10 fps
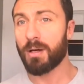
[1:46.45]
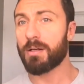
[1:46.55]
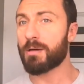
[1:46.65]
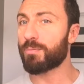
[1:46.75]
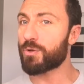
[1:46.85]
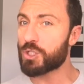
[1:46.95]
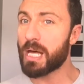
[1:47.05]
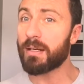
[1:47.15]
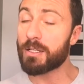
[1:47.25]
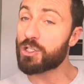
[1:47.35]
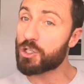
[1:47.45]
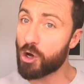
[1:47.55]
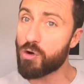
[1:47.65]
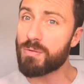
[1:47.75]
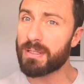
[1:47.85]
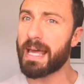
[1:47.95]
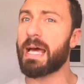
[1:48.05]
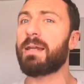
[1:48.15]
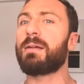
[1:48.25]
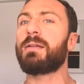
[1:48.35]
A number of studies have shown
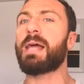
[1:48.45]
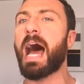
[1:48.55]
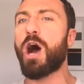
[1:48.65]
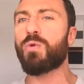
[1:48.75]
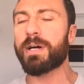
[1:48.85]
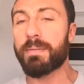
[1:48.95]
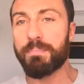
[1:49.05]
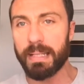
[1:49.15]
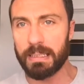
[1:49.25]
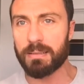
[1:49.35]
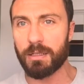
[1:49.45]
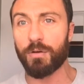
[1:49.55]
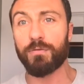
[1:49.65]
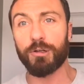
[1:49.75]
that our ability of